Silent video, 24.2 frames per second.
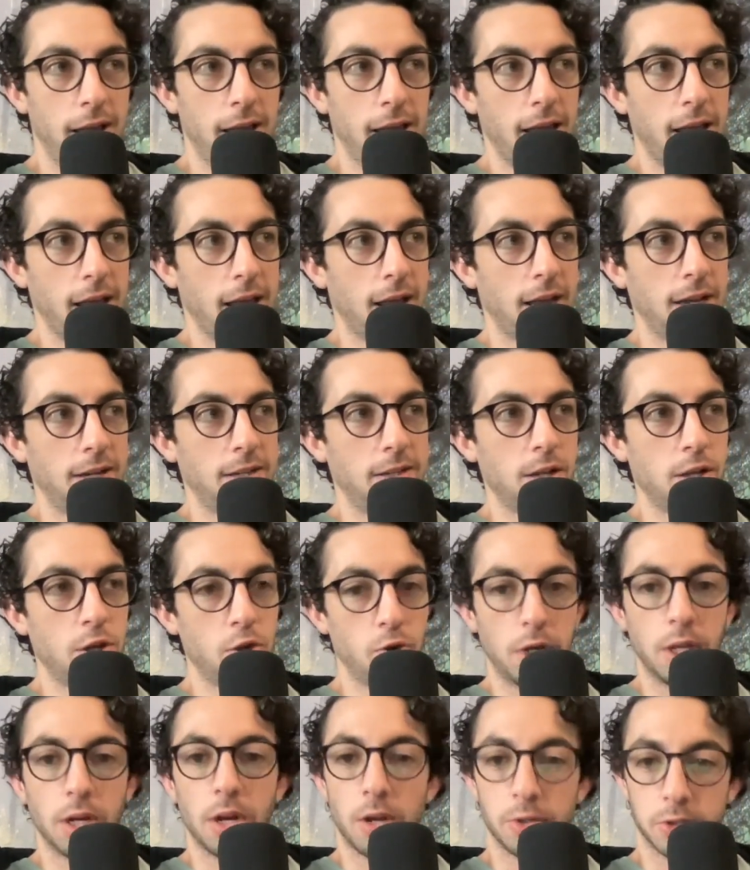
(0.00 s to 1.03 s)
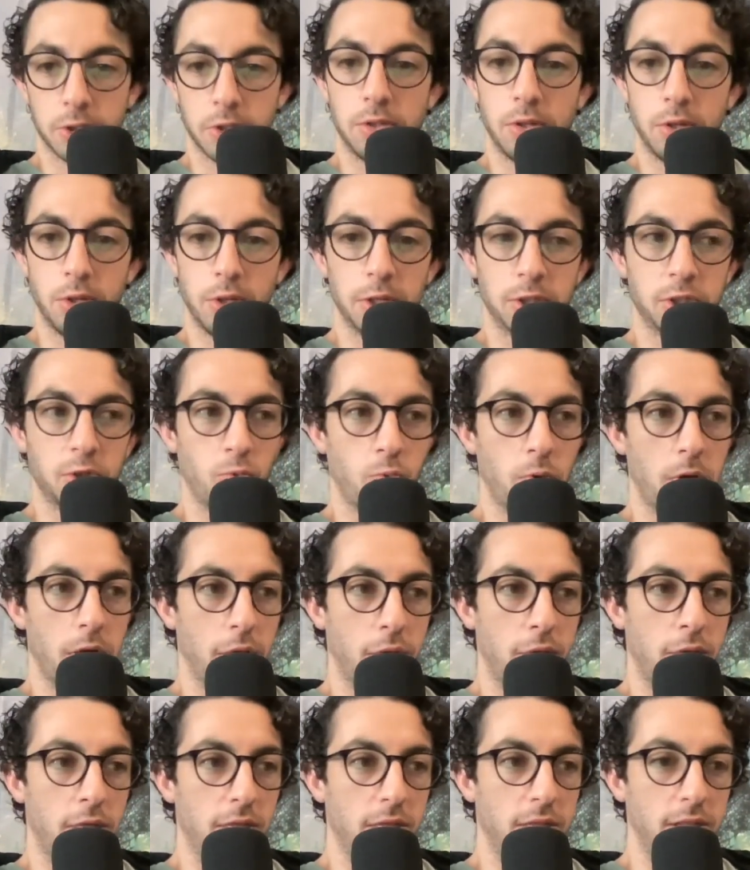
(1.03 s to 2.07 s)
And you can also do this with
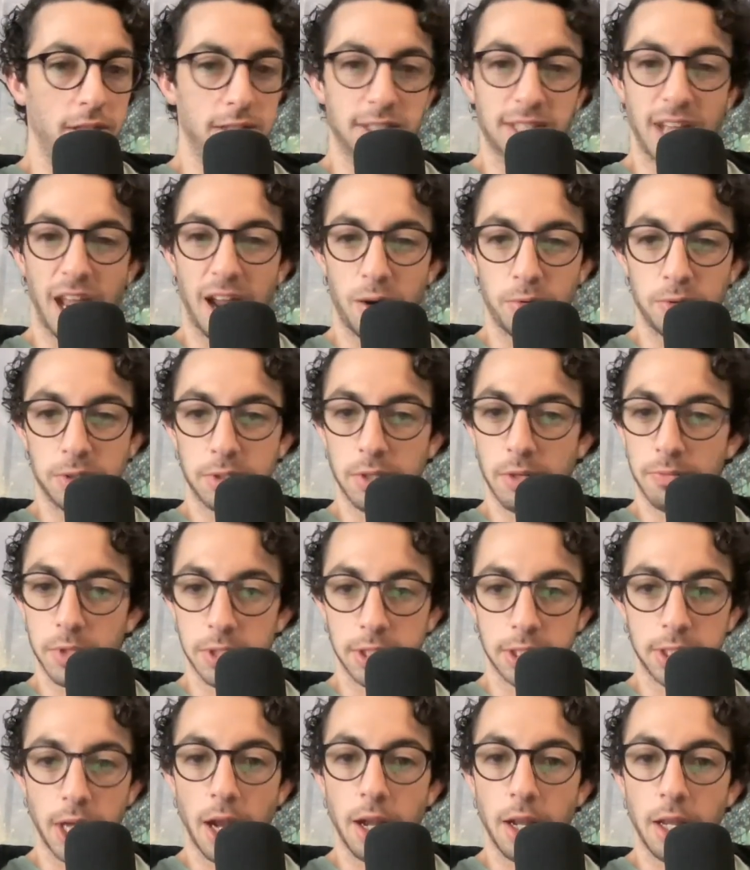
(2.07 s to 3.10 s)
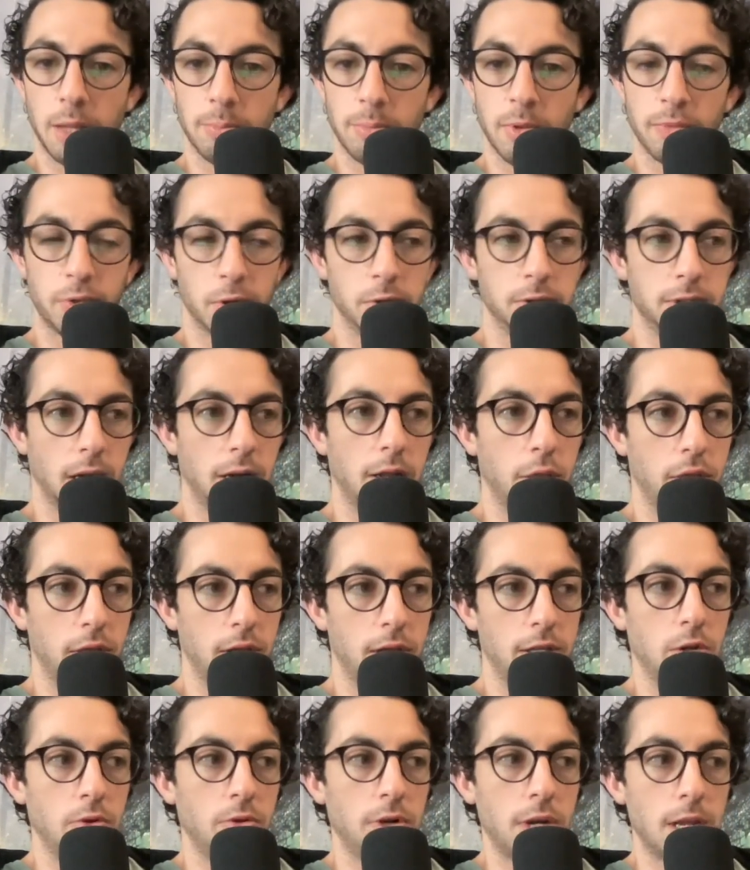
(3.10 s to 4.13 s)
the sounds of the stadium if there's
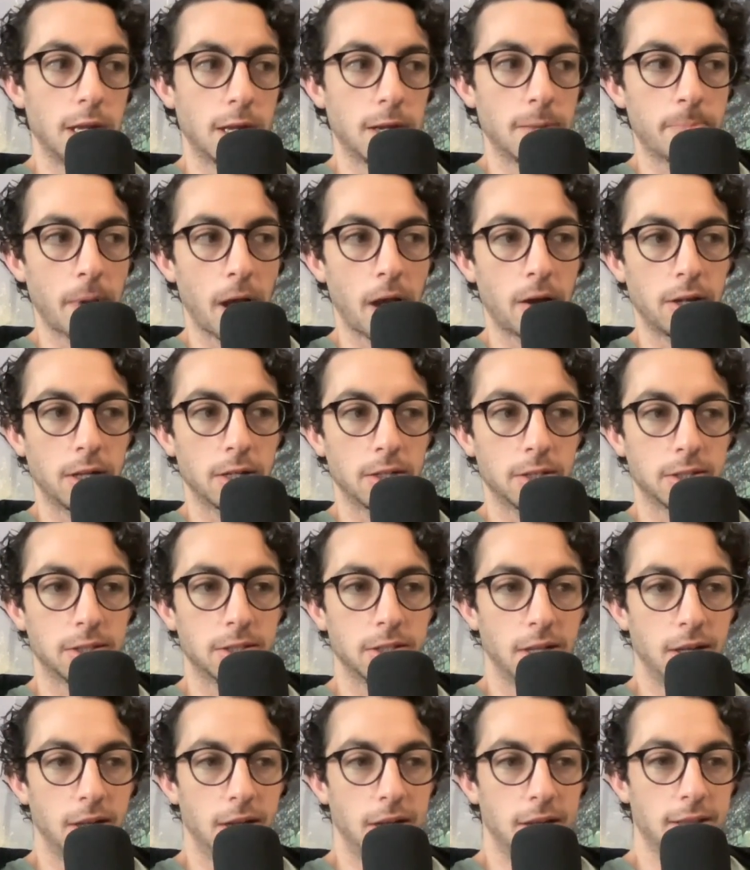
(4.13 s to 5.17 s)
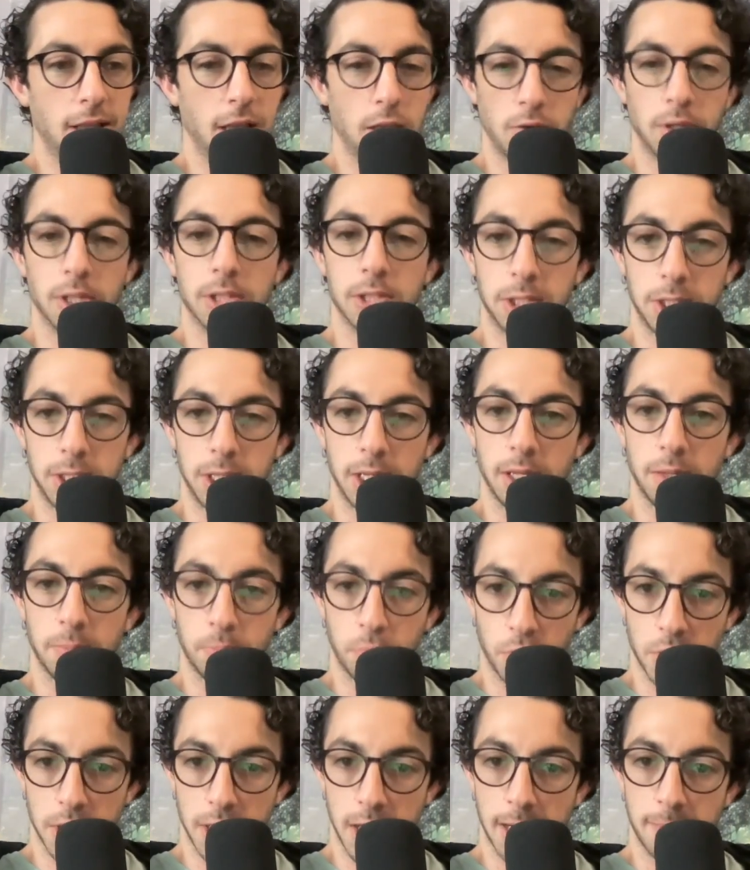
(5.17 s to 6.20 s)
anything unique about it that you can see in
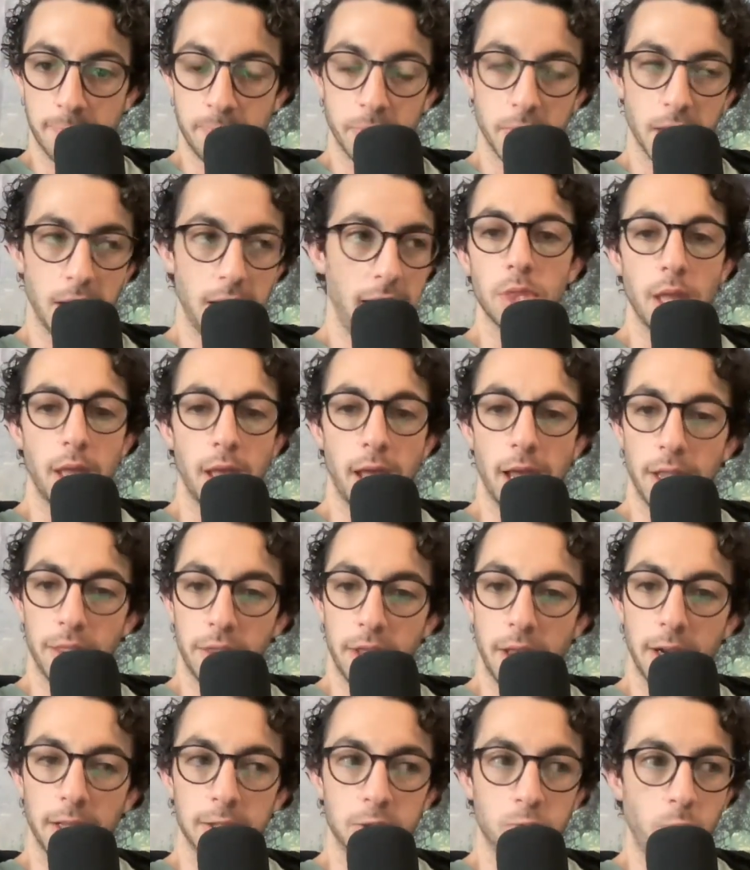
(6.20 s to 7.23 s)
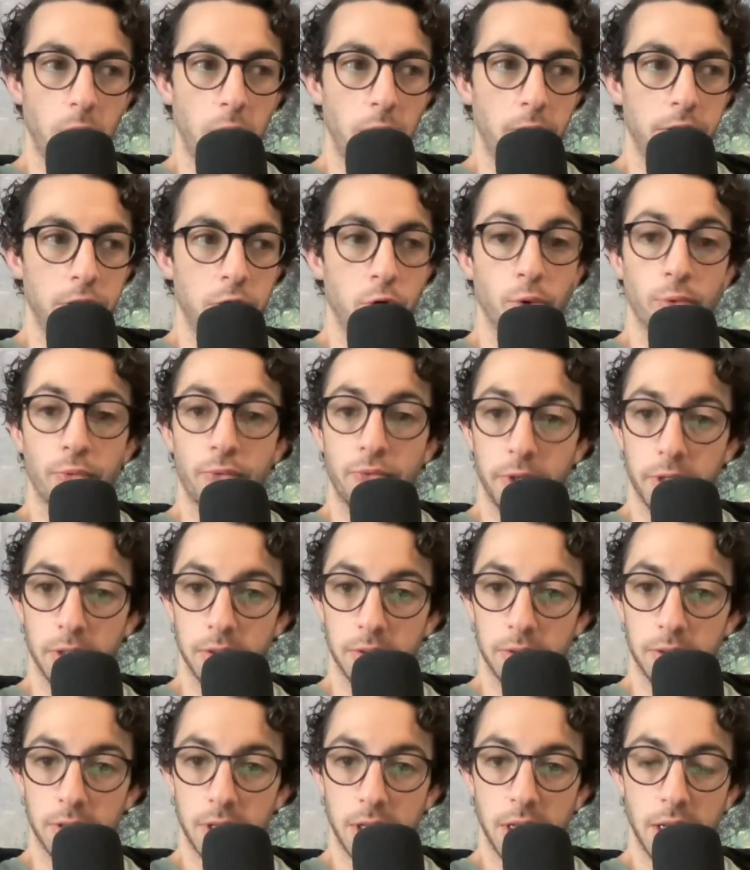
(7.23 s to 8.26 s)
pregame, and then as well as your
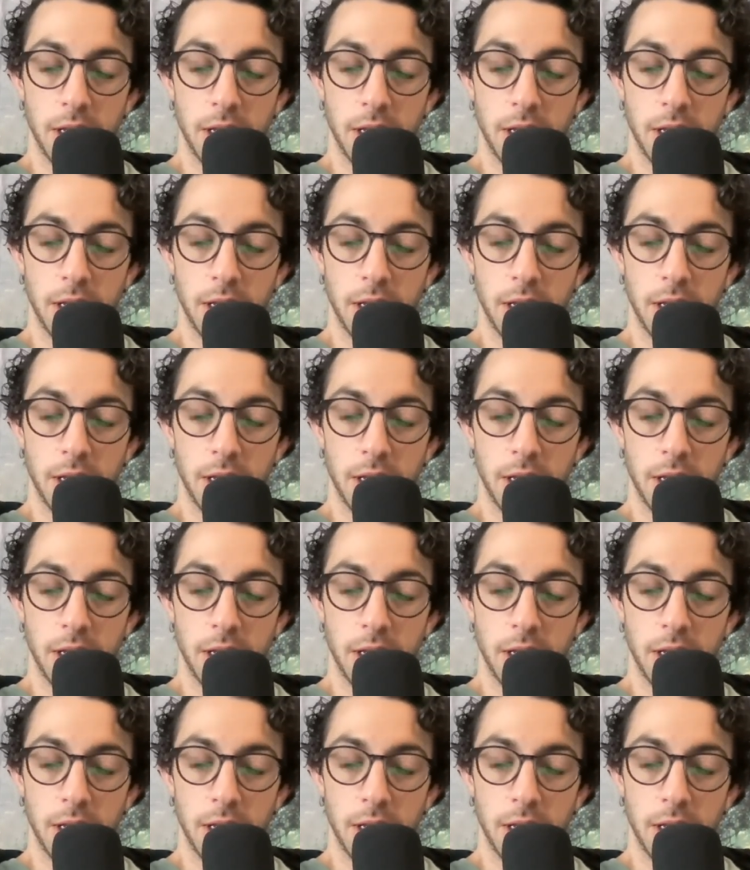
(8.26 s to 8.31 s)
feel.